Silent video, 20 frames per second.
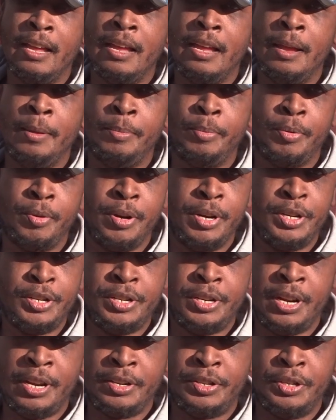
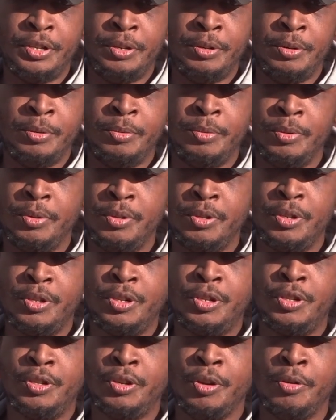appreciate you
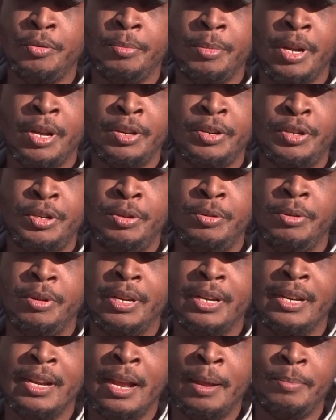so much. You
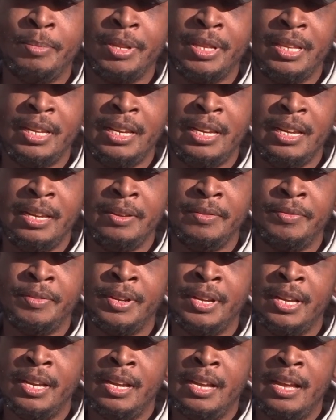cannot believe
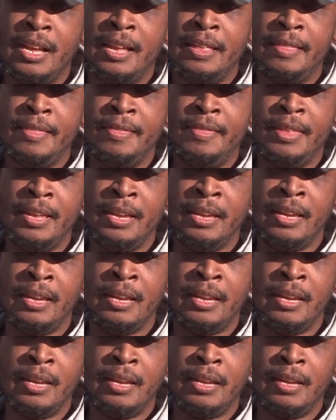
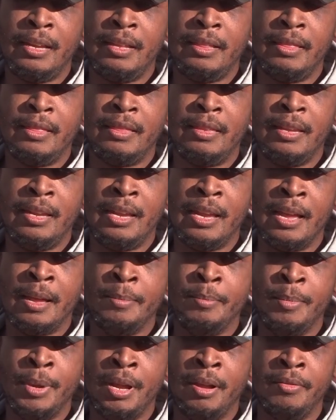the
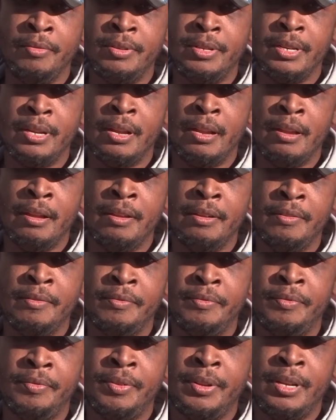amount
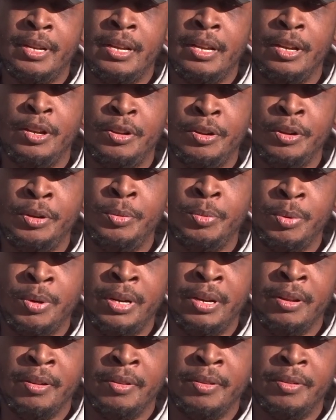of
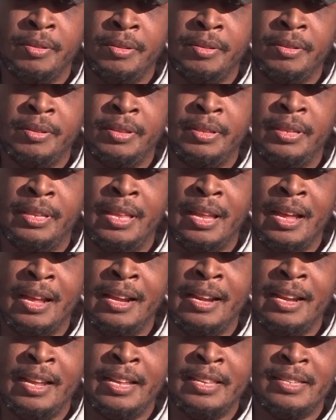goodwill
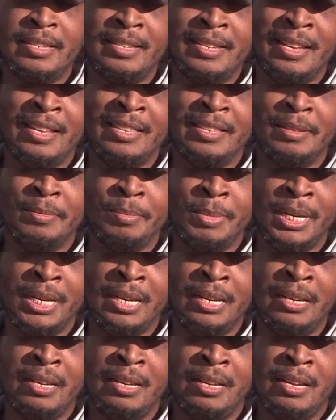that it sends
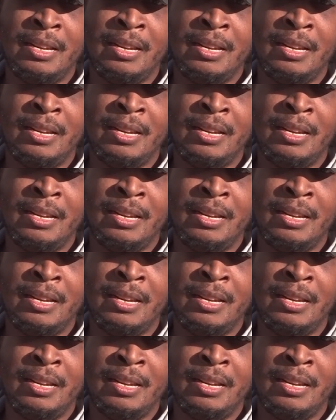me,